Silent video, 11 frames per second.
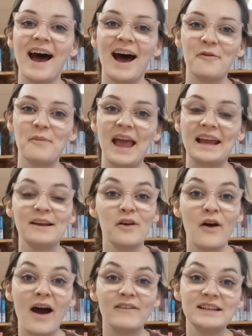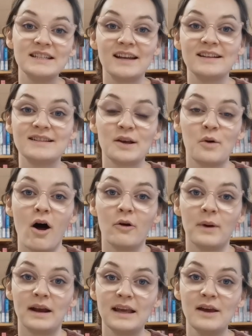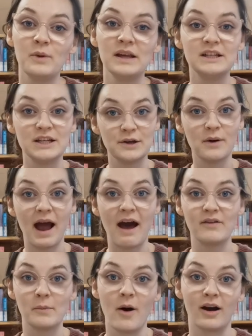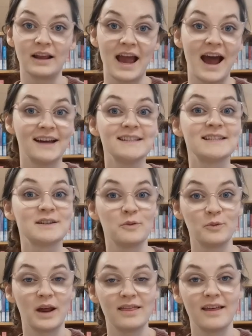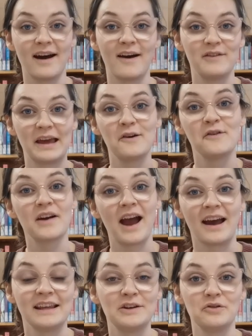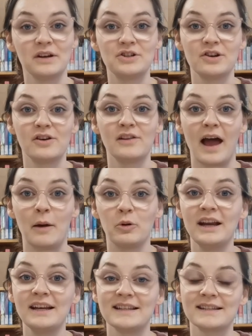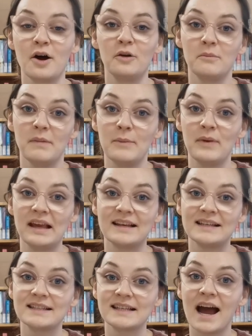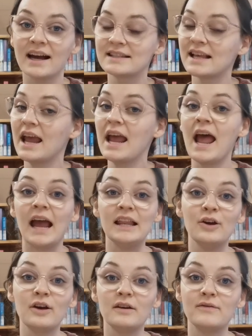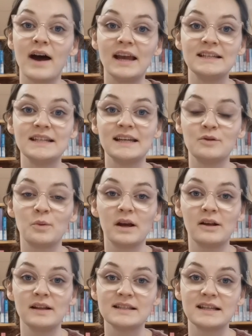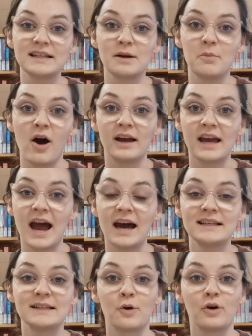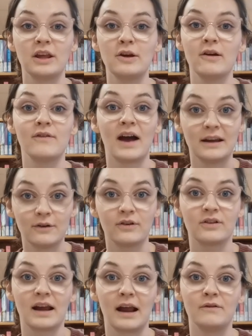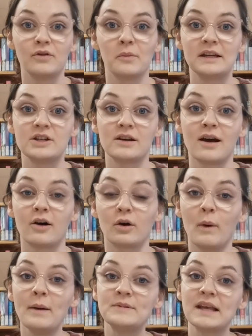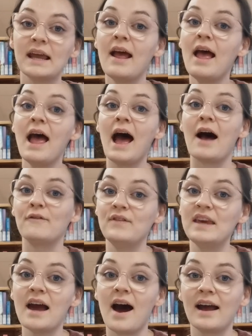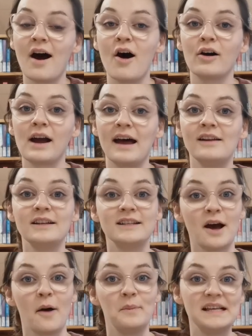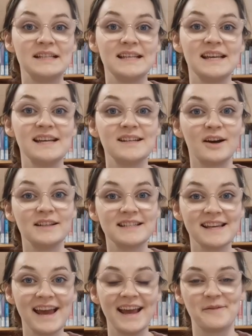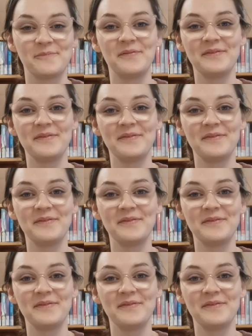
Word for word: And if you haven't done so already, we do have a podcast with Vancouver Island Regional Library, and it's called Meet Me in the Stacks. And you can find it where you listen to podcasts, or you can find further information on our website at virl.bc.ca.